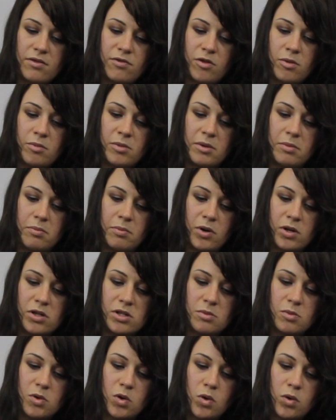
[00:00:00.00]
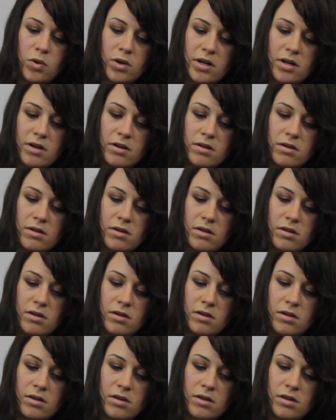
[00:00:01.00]
From the bottom corner,
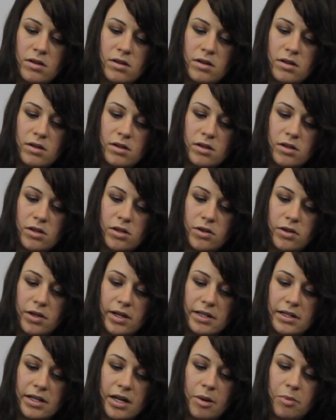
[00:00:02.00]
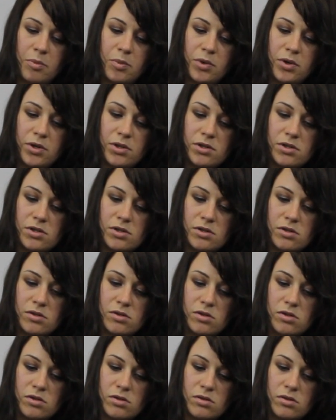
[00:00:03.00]
you cut upwards
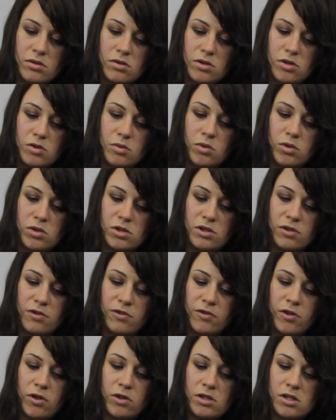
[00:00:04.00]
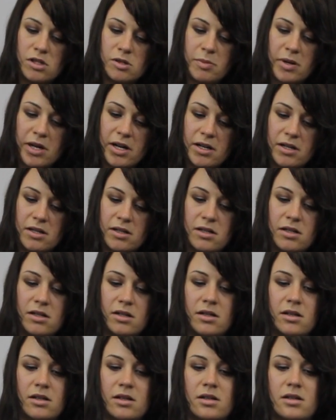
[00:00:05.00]
towards the folded spine.
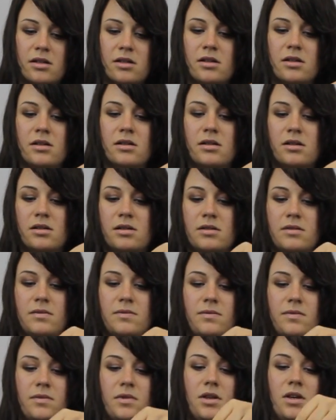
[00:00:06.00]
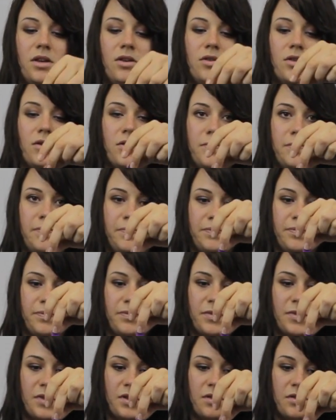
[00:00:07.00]
There you go.
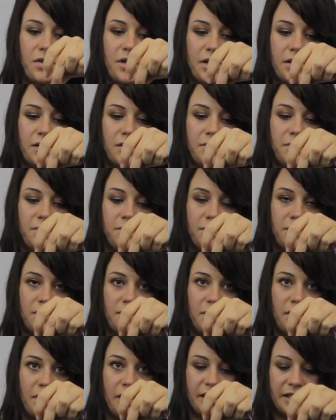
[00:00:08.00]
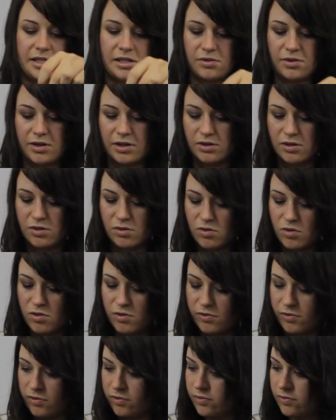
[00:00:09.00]
Alright, nicely rounded
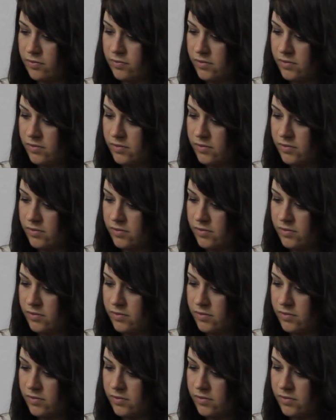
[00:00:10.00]
off.